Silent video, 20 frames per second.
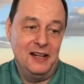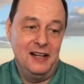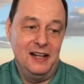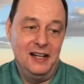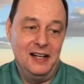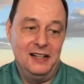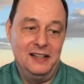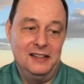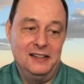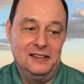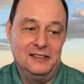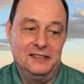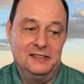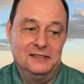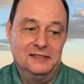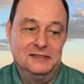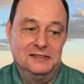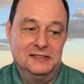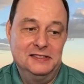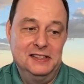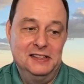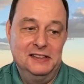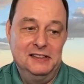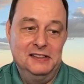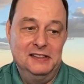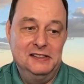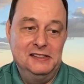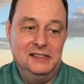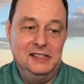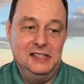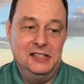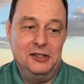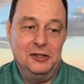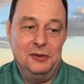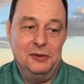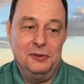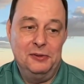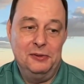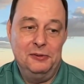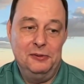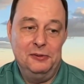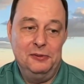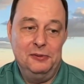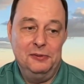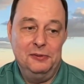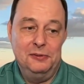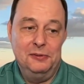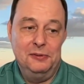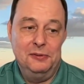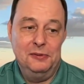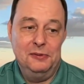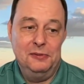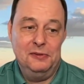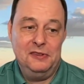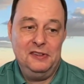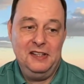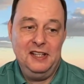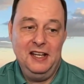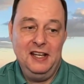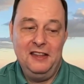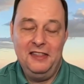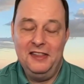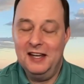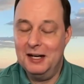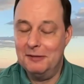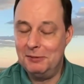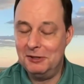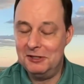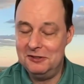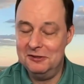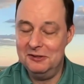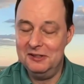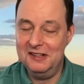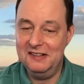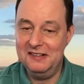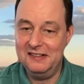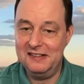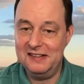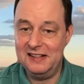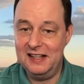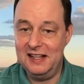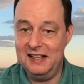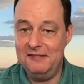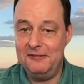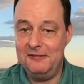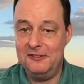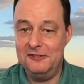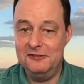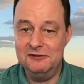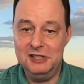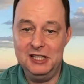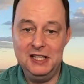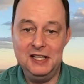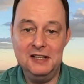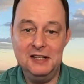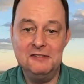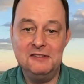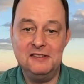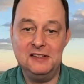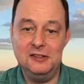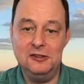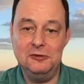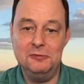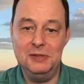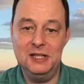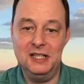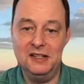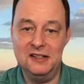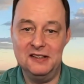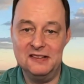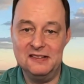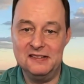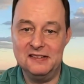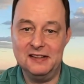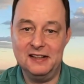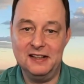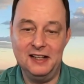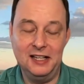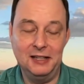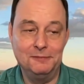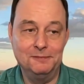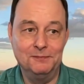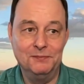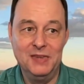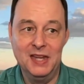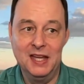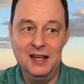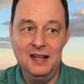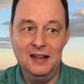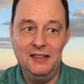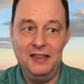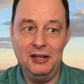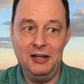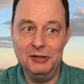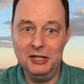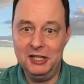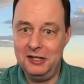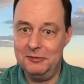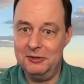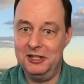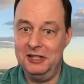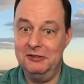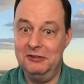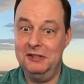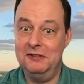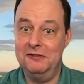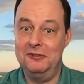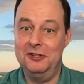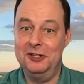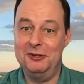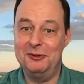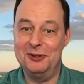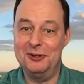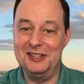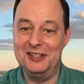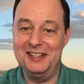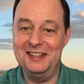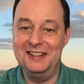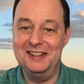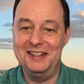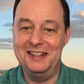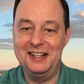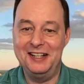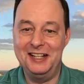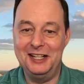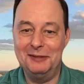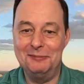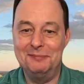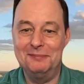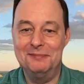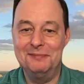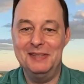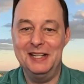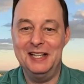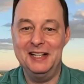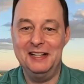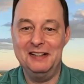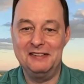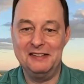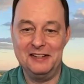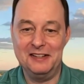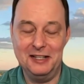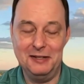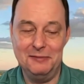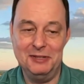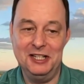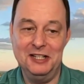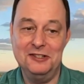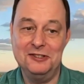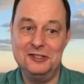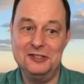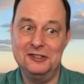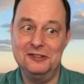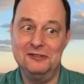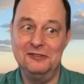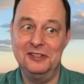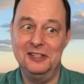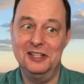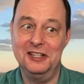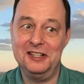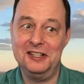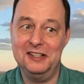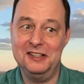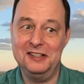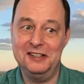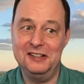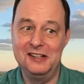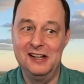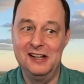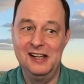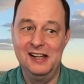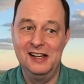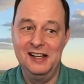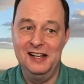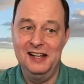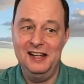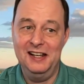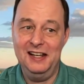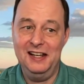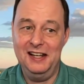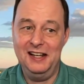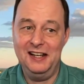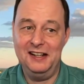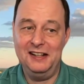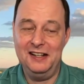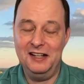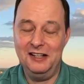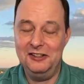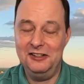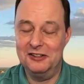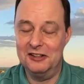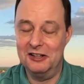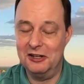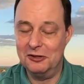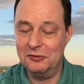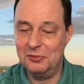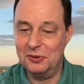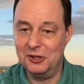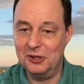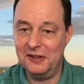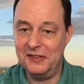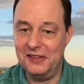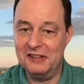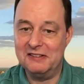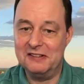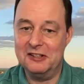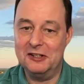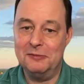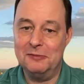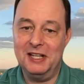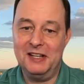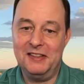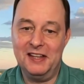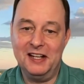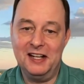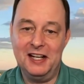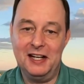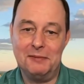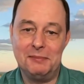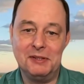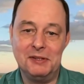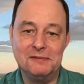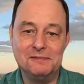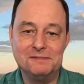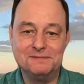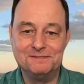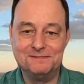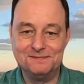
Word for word: Uh, you know, take the opportunities that life gives you because um, they only come around infrequently. Um, and it's a combination of luck and and and your hard work that's going to make that happen.